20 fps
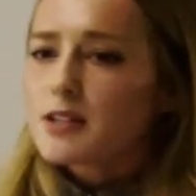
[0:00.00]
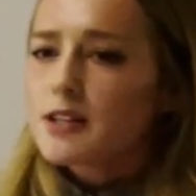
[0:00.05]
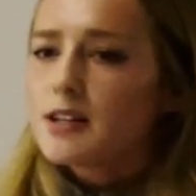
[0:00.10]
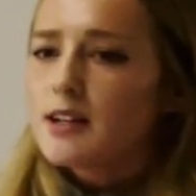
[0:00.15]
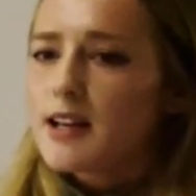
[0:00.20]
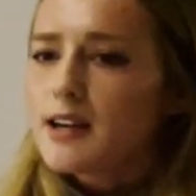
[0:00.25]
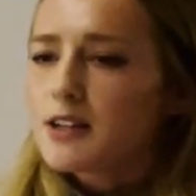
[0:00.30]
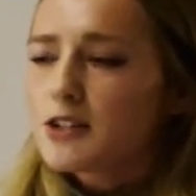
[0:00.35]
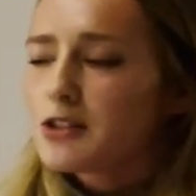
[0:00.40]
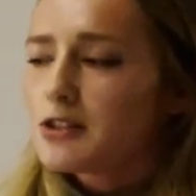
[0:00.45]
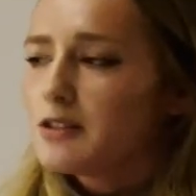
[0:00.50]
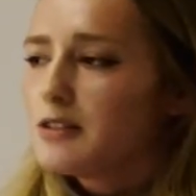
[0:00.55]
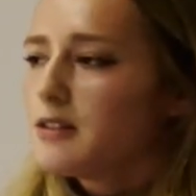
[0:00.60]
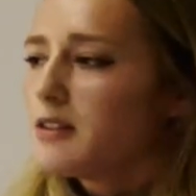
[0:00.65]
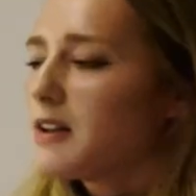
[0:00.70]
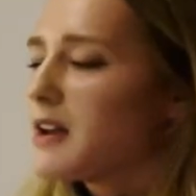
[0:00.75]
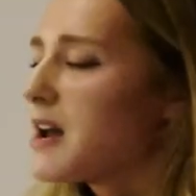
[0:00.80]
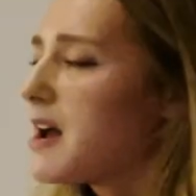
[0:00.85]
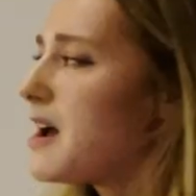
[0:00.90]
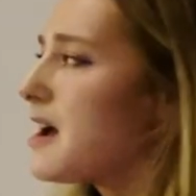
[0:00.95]
Collection
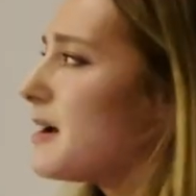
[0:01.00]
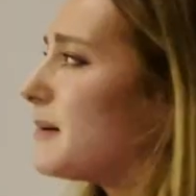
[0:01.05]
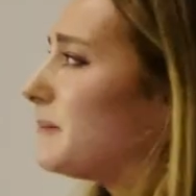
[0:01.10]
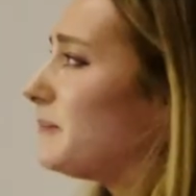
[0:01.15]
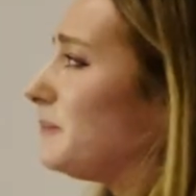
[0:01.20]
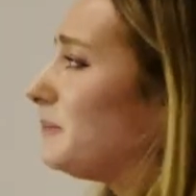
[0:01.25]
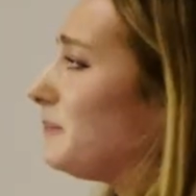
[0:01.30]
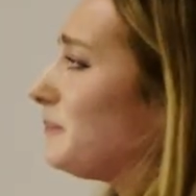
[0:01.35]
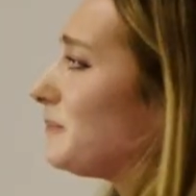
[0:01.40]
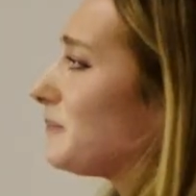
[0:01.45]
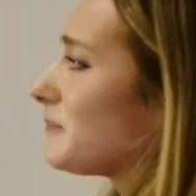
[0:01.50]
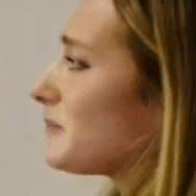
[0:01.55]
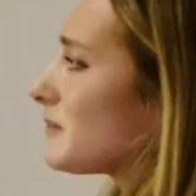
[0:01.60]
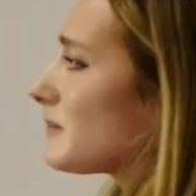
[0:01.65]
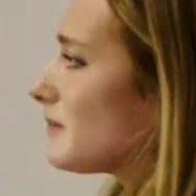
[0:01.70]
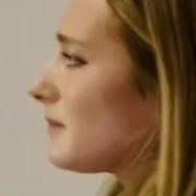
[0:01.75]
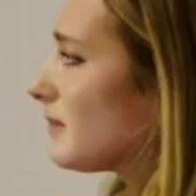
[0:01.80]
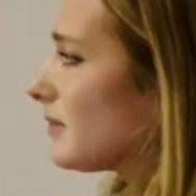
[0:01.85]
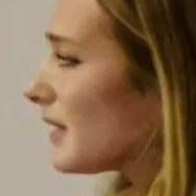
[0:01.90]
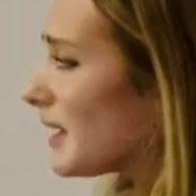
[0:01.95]

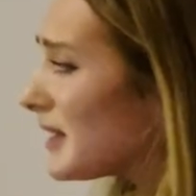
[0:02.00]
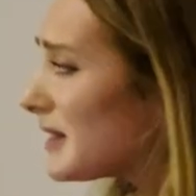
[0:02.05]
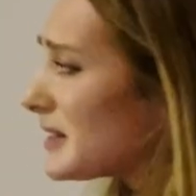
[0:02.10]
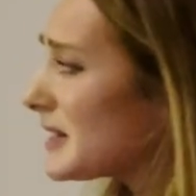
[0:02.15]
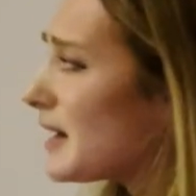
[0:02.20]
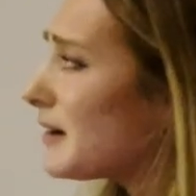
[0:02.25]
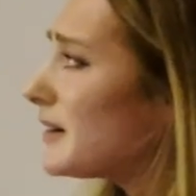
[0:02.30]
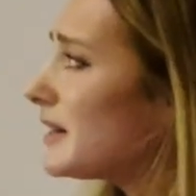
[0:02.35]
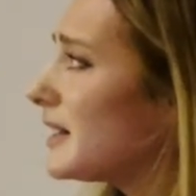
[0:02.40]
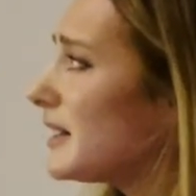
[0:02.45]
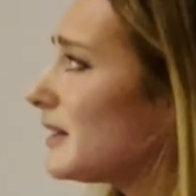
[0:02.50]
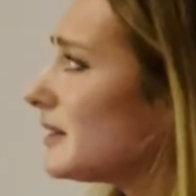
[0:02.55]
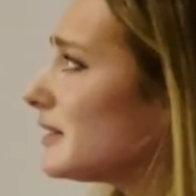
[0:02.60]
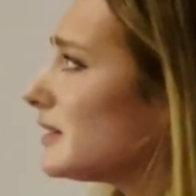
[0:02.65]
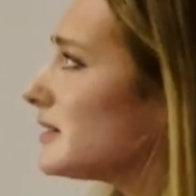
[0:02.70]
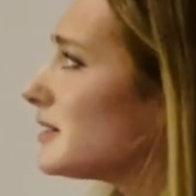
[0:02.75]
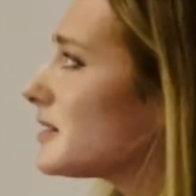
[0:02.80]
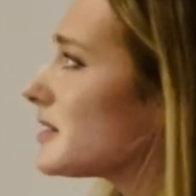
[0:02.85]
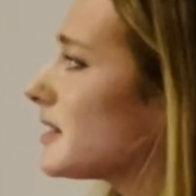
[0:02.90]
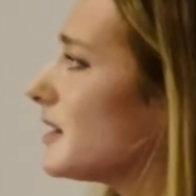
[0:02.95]
down in
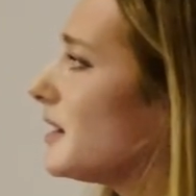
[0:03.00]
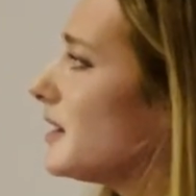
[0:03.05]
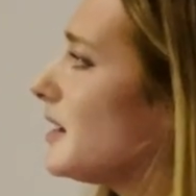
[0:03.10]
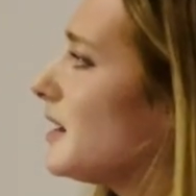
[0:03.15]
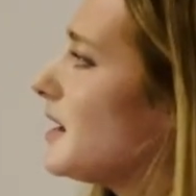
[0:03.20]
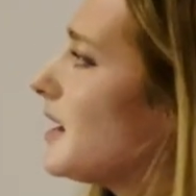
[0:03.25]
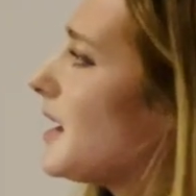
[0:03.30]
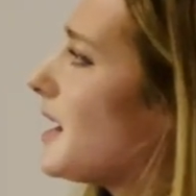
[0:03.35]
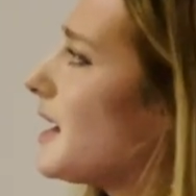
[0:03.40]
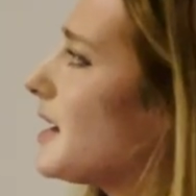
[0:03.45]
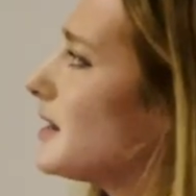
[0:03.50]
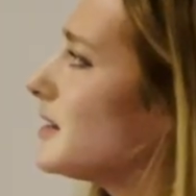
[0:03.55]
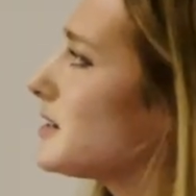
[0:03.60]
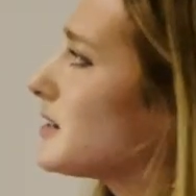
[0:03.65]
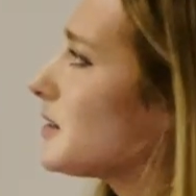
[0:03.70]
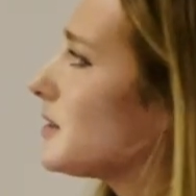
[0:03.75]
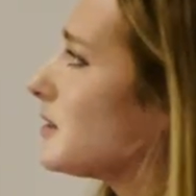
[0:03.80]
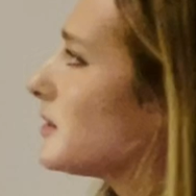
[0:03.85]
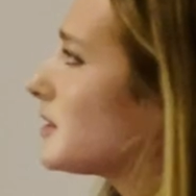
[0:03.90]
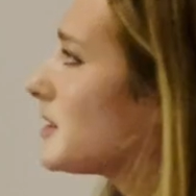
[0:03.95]
England. And
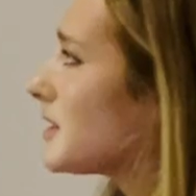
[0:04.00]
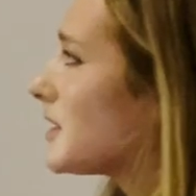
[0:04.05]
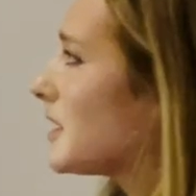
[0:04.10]
does